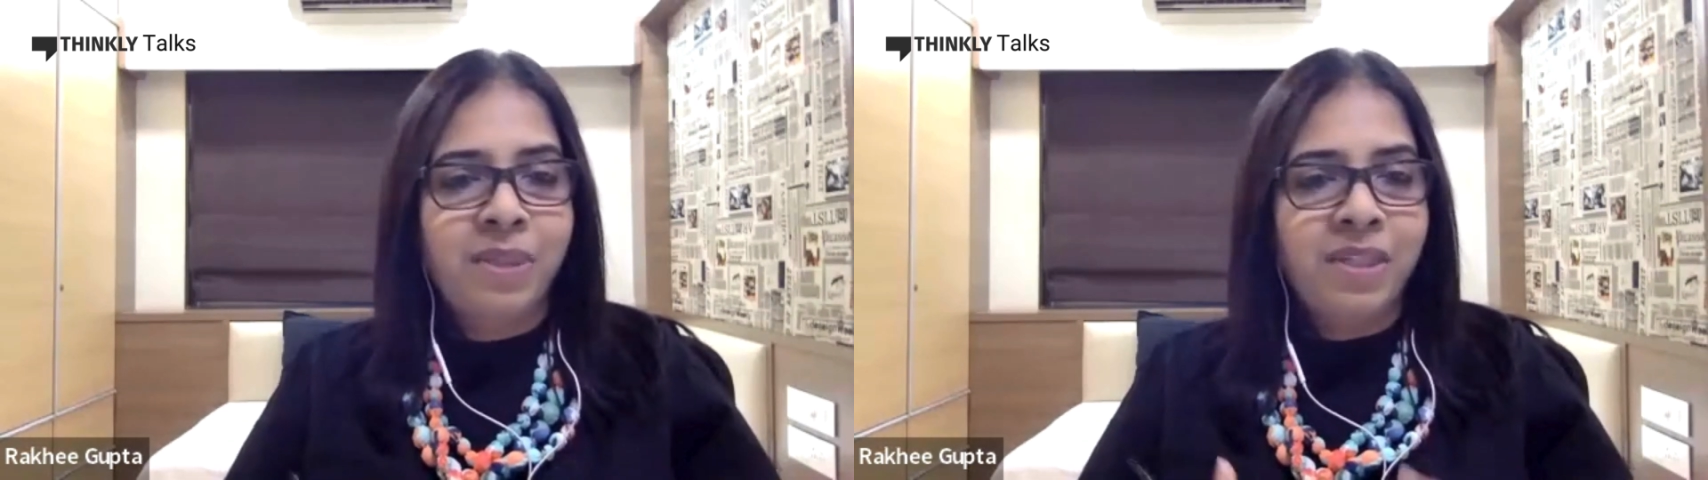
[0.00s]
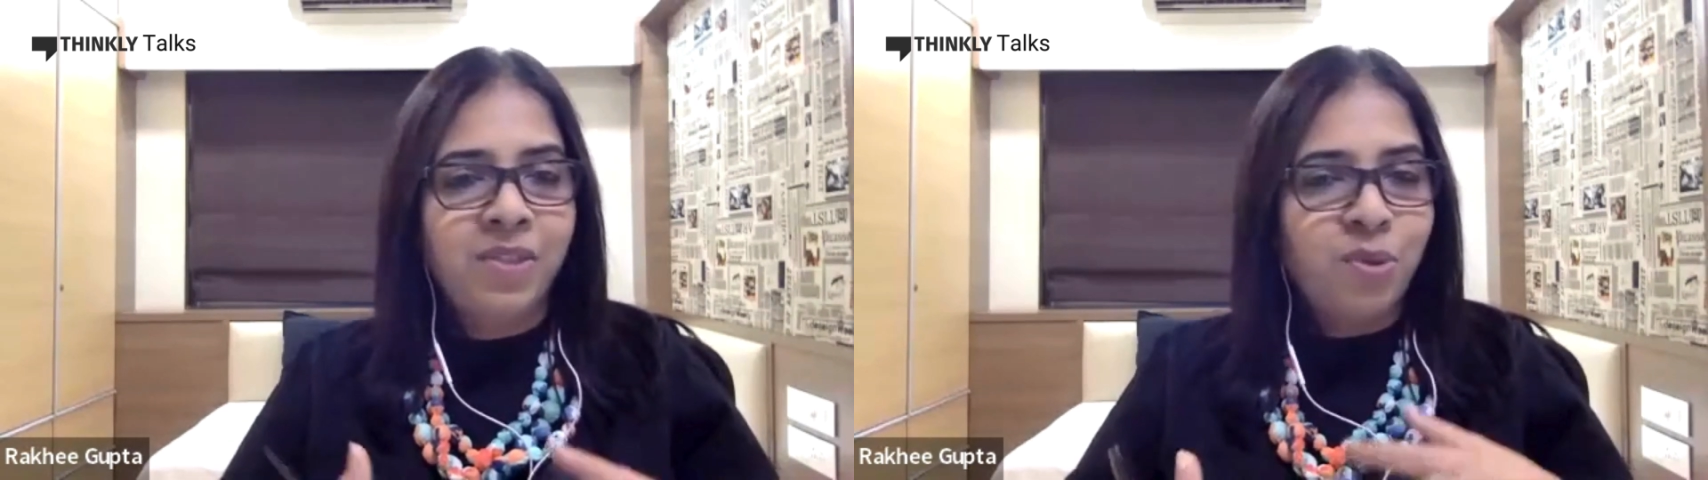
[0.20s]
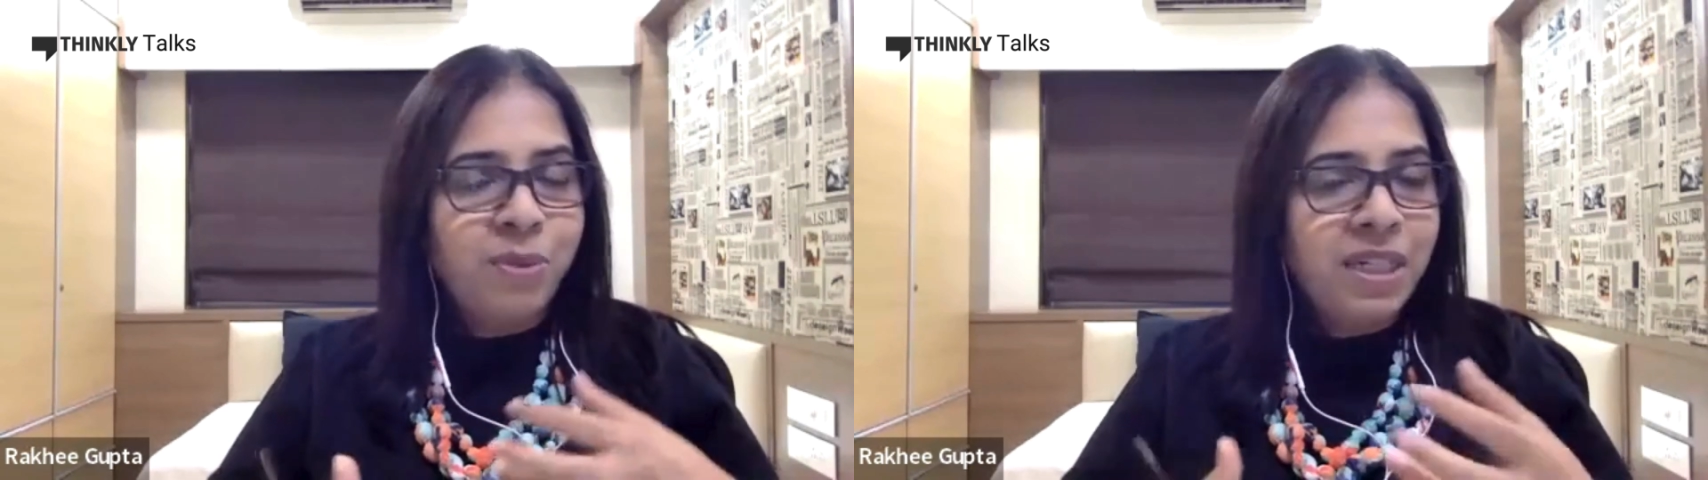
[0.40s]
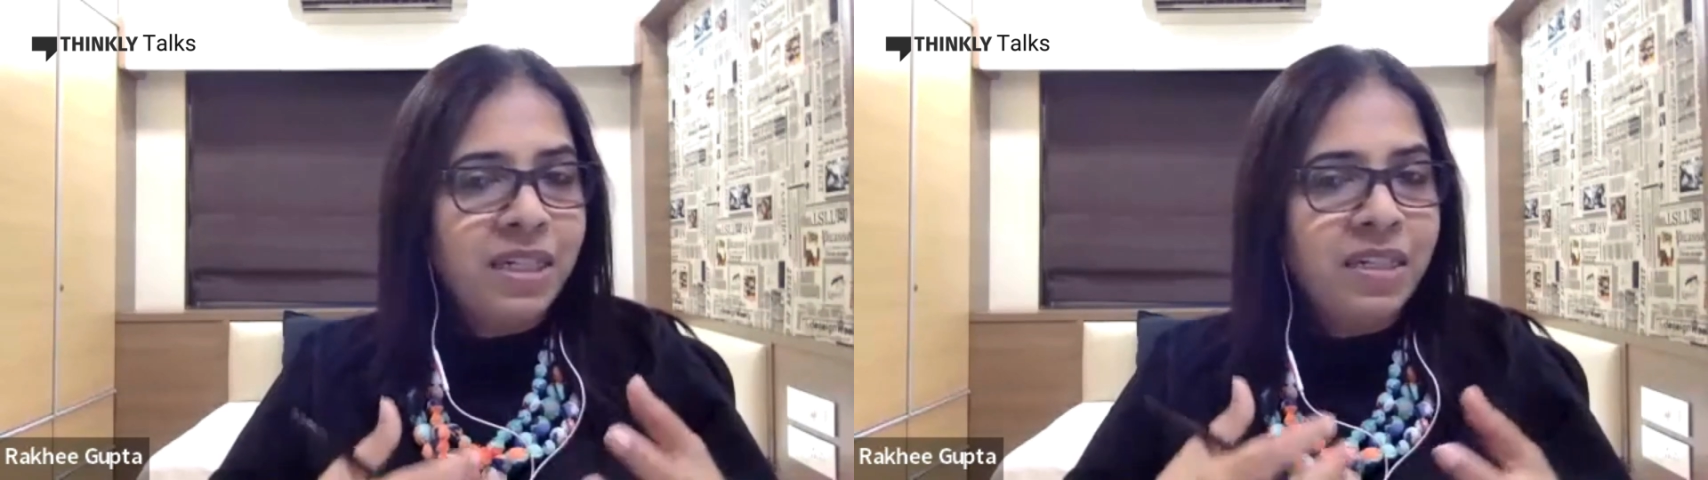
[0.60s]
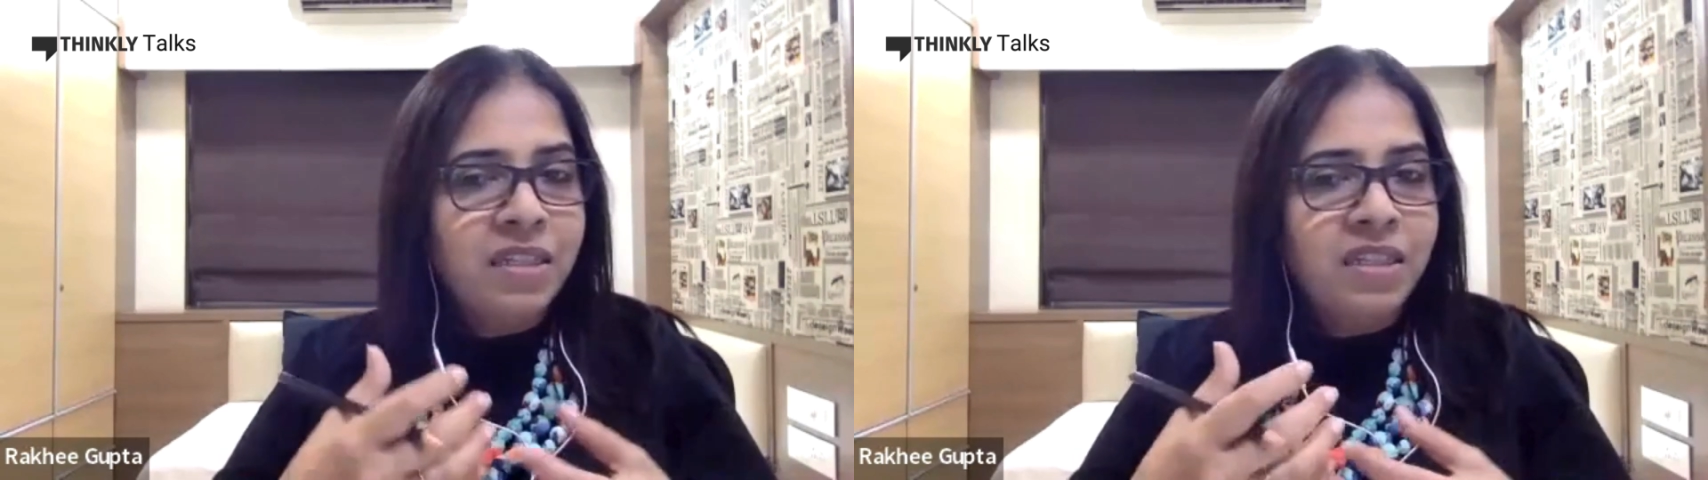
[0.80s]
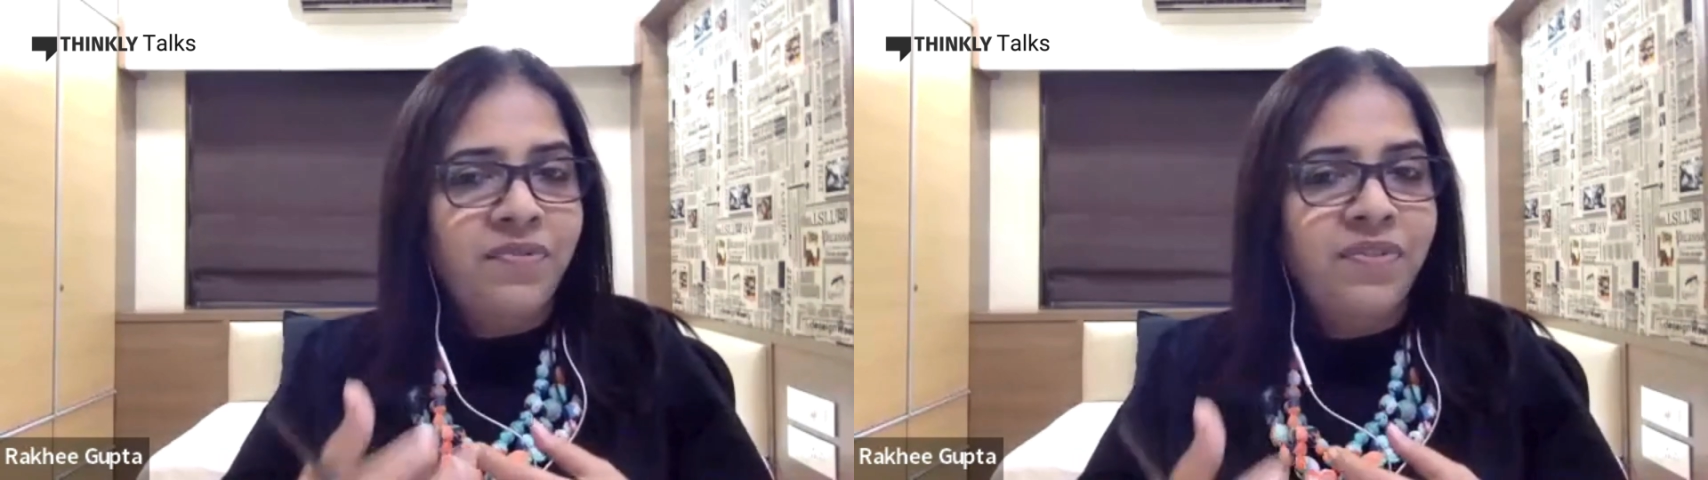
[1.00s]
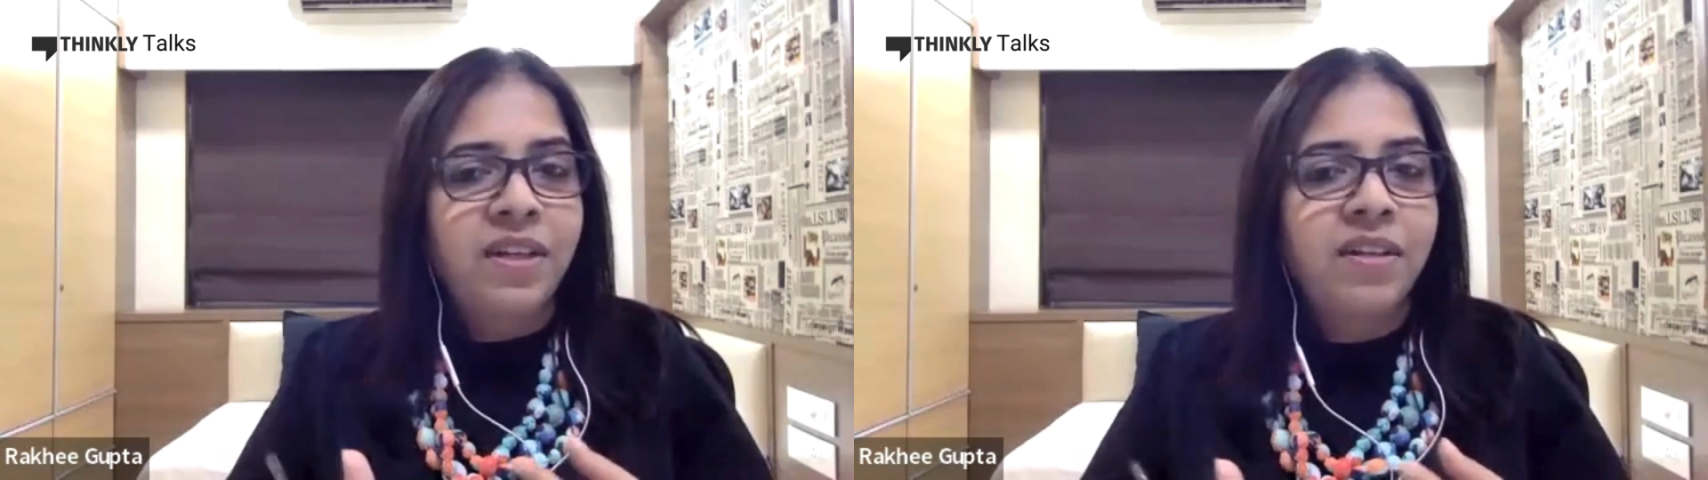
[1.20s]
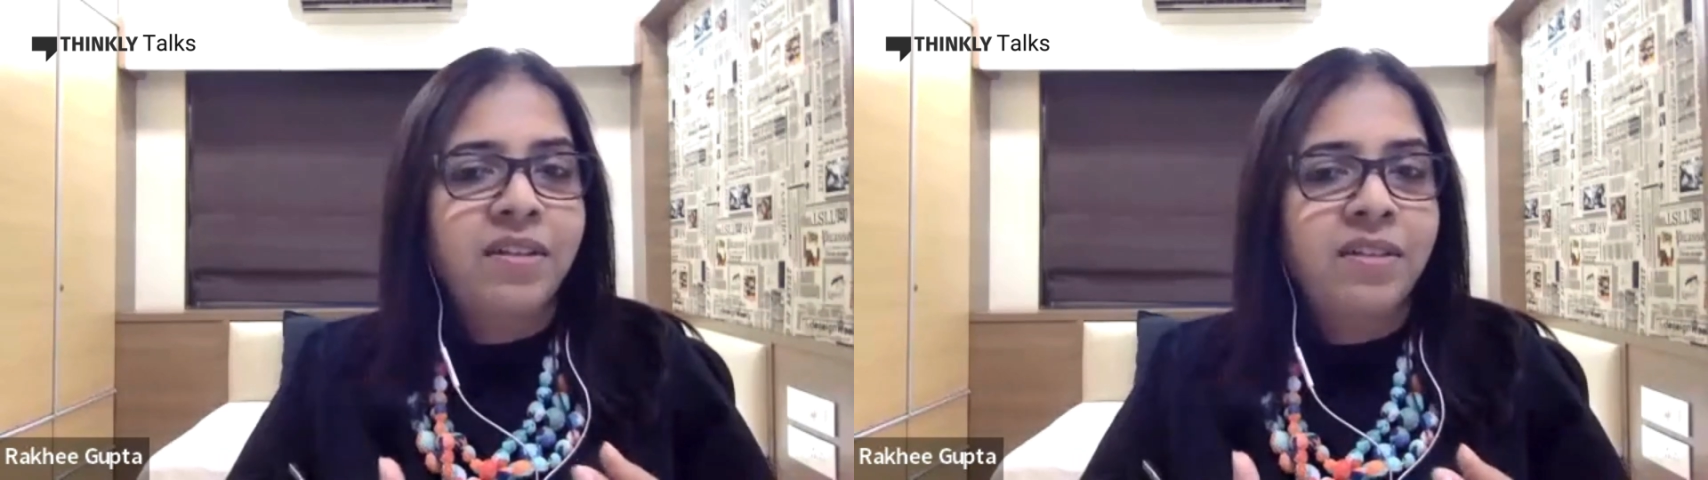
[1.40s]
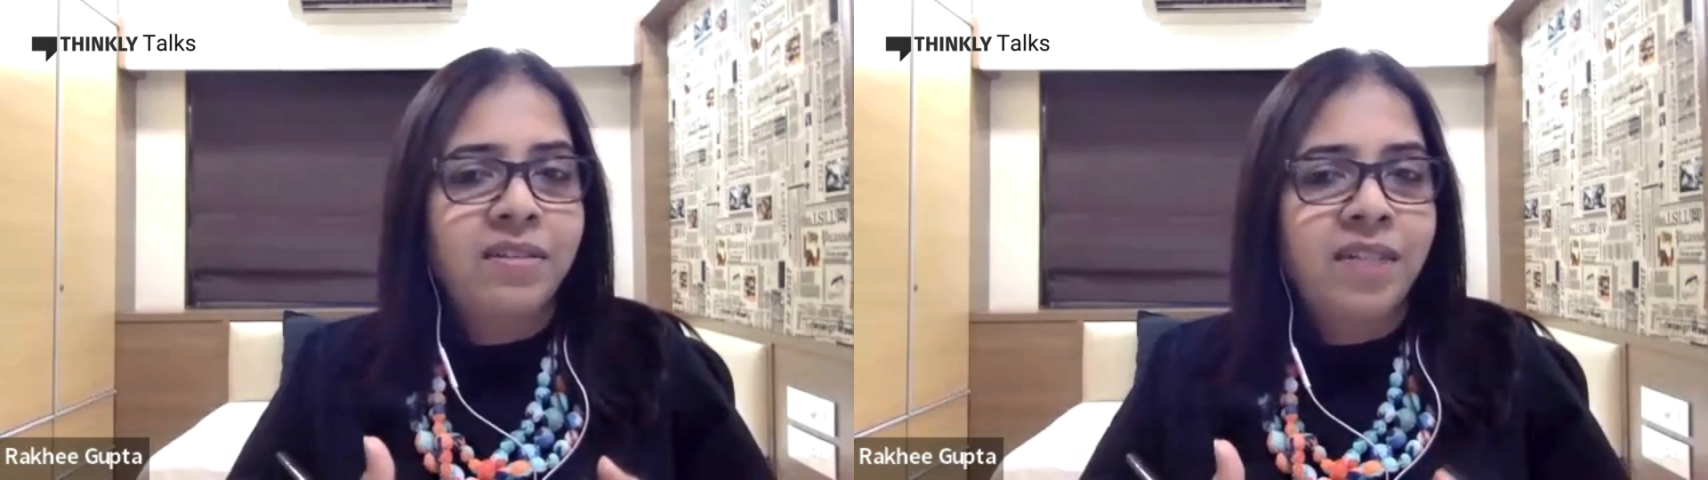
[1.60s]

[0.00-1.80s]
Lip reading: but it's going to be a little difficult